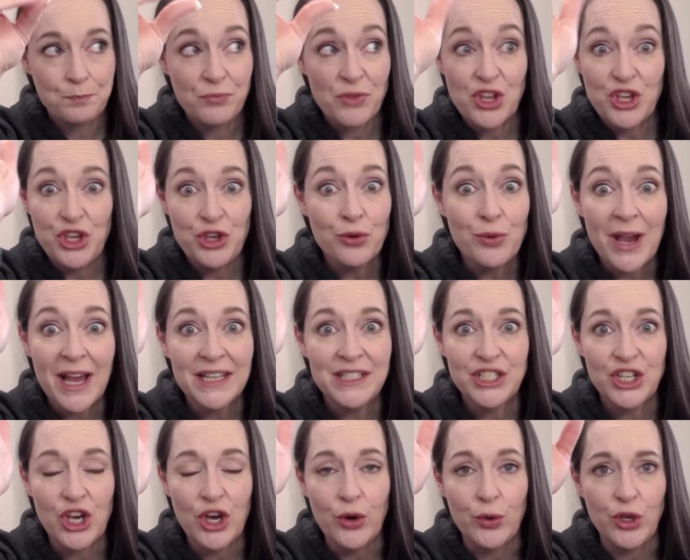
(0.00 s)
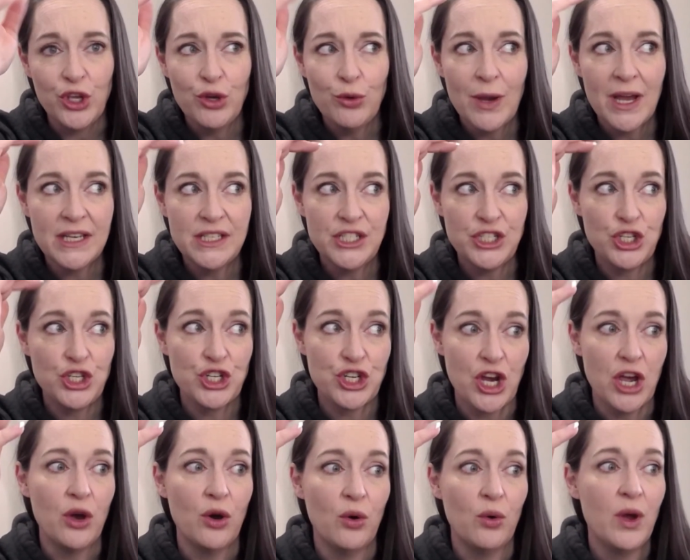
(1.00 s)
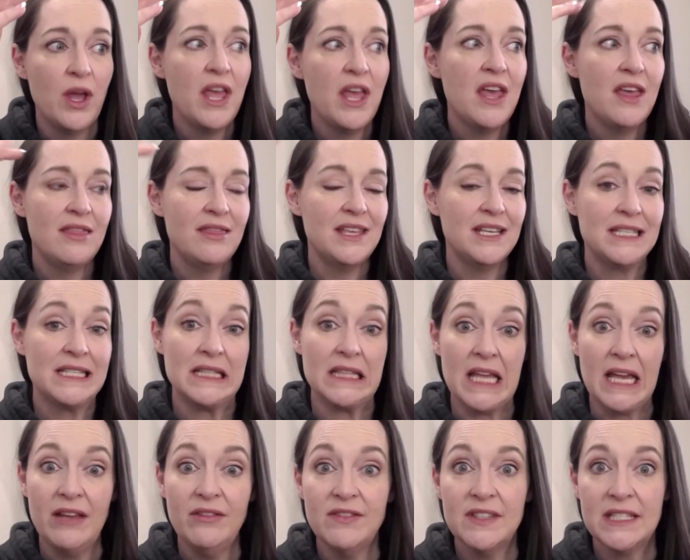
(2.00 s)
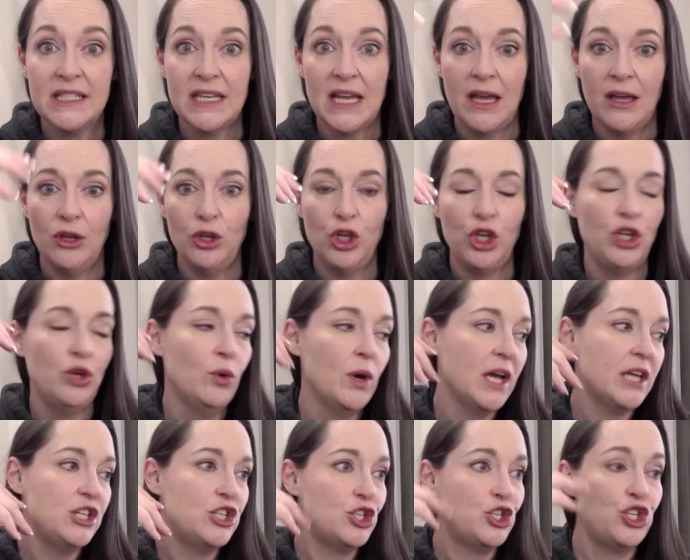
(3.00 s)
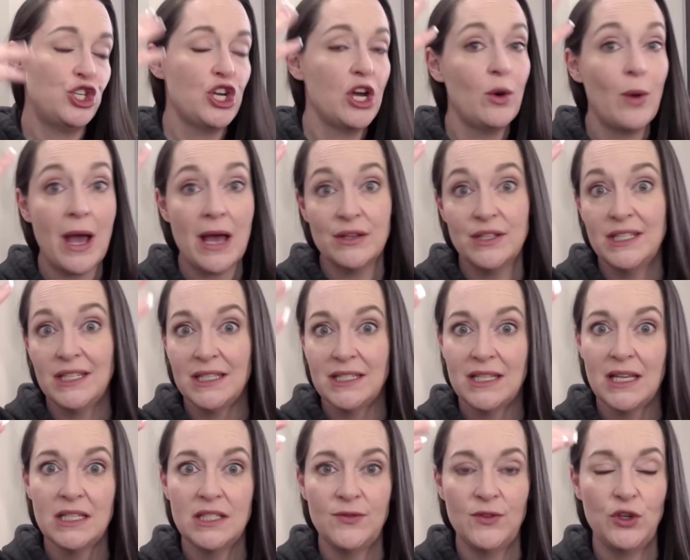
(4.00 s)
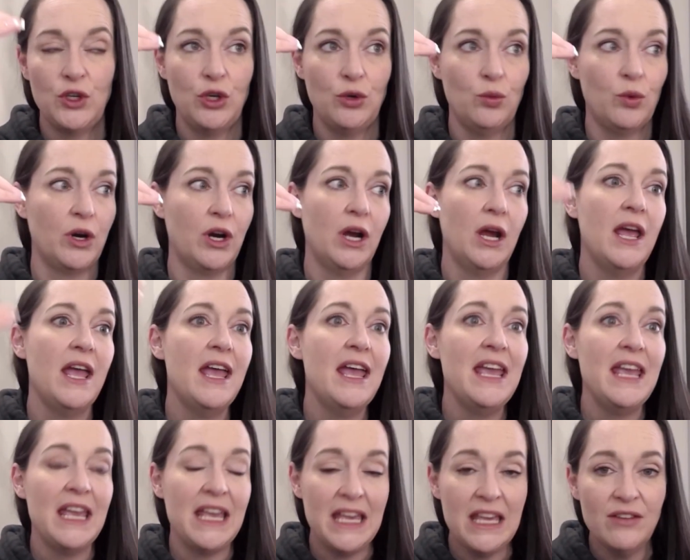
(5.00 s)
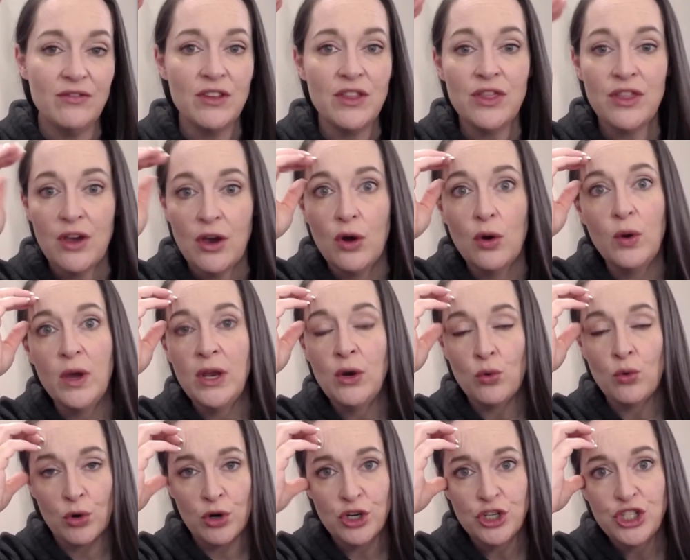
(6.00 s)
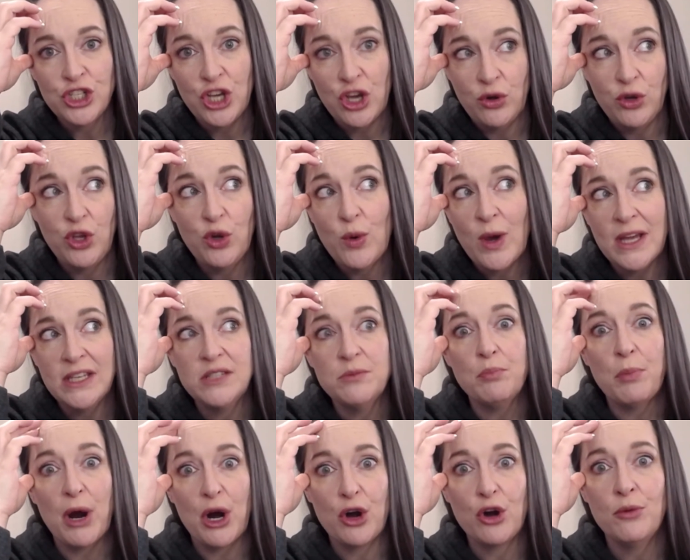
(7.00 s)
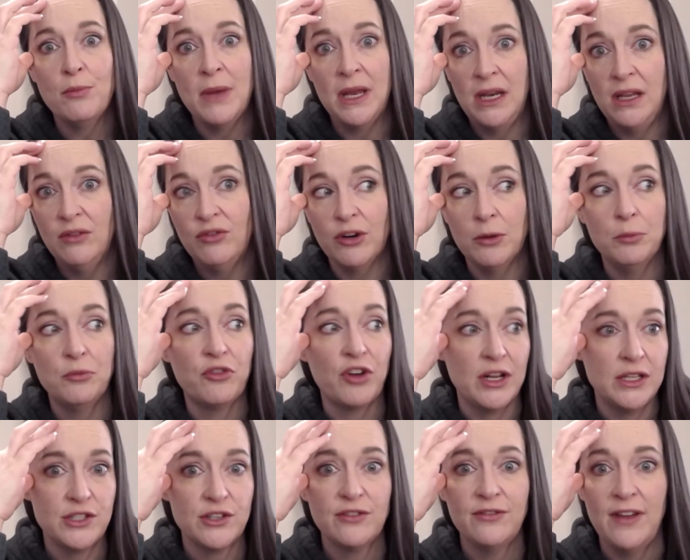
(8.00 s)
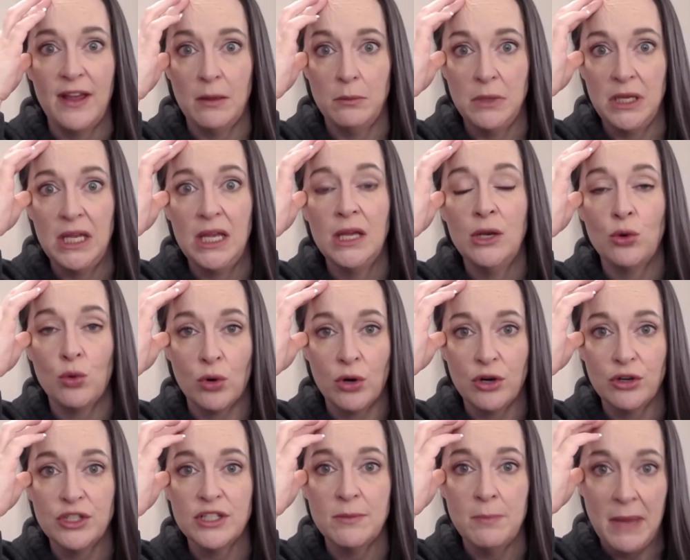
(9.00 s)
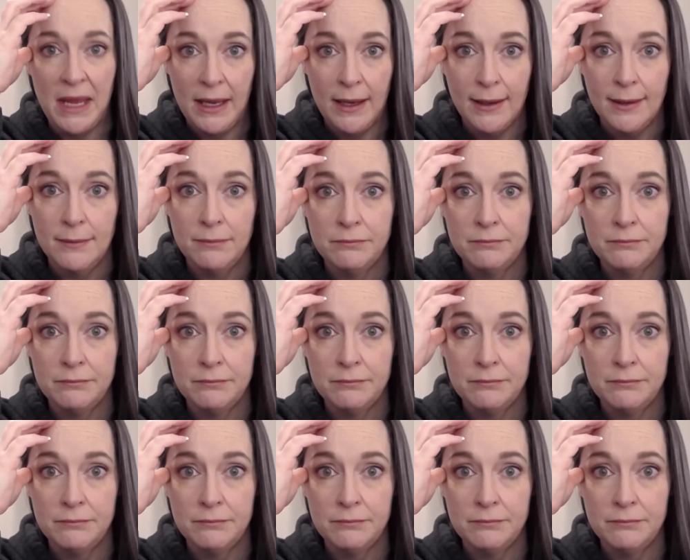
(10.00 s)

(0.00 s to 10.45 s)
You had to go. You had to show this lifestyle. You had to show how successful you were, even though in order to go, you had to borrow money from friends or family in order to make it.